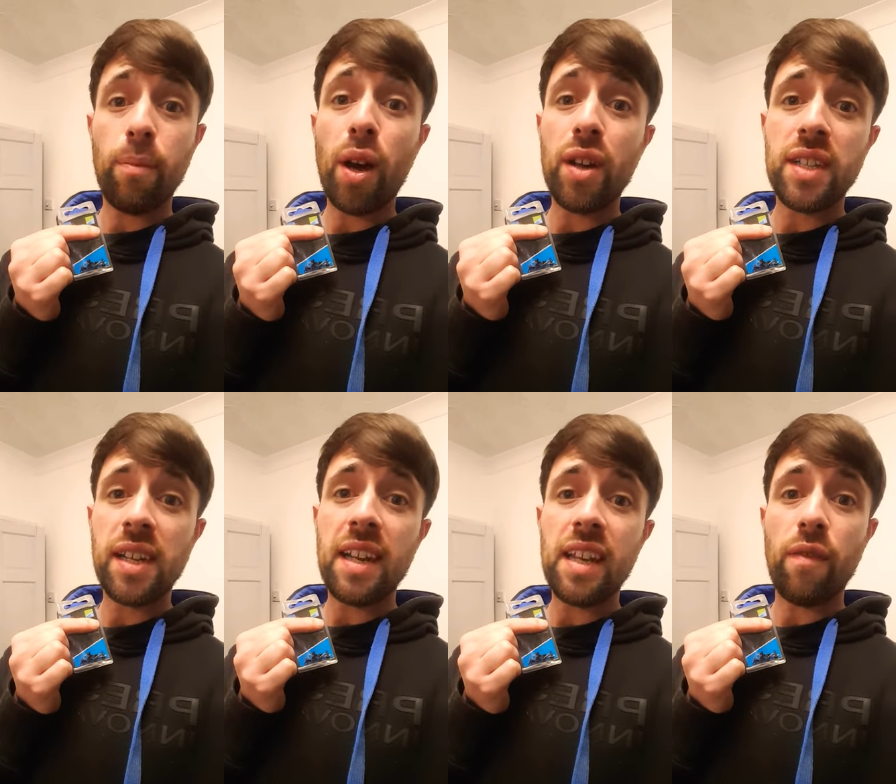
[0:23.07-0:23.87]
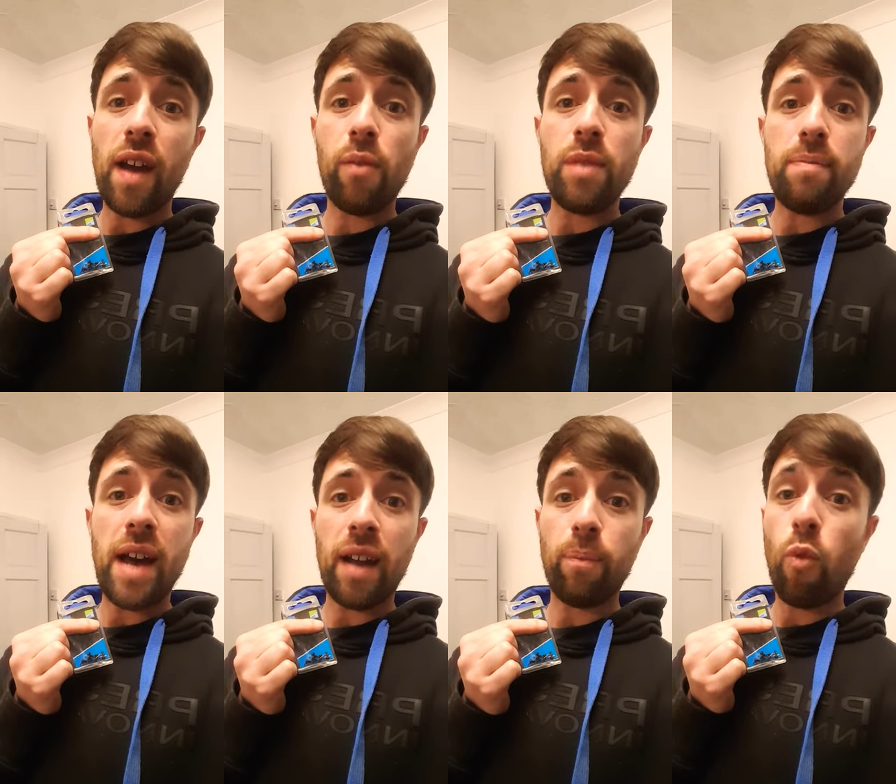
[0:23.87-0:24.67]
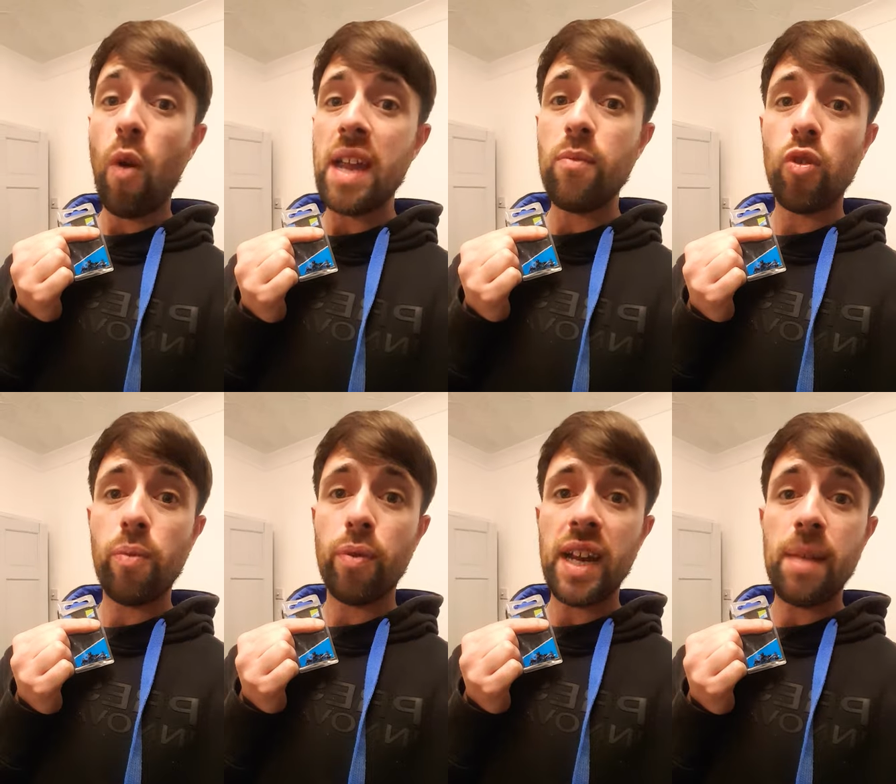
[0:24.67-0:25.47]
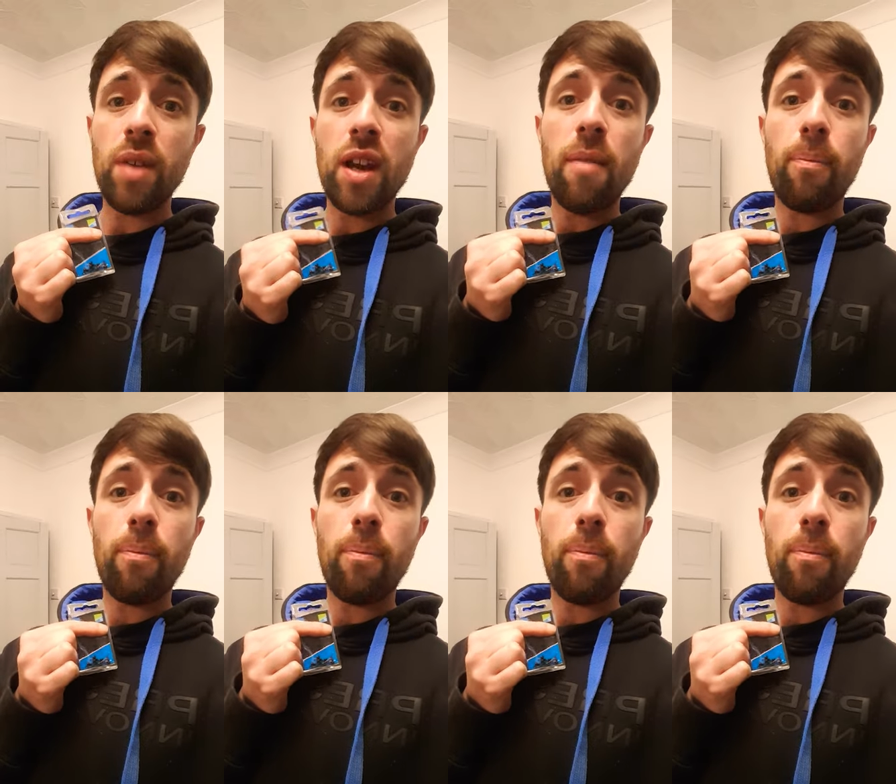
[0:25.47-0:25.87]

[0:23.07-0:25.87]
Personally, they've helped me bag way more bream,